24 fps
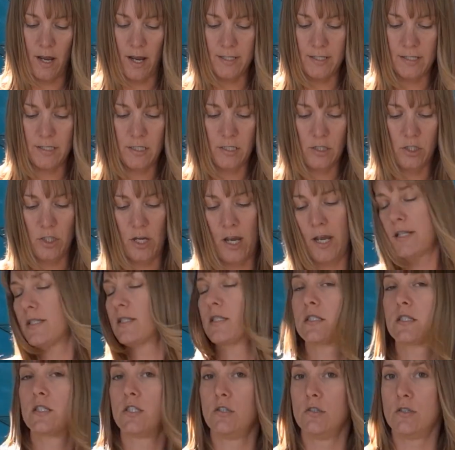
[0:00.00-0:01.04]
I
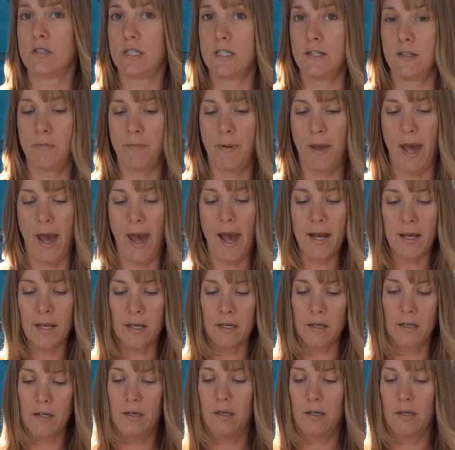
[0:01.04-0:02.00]
suggest using the pack.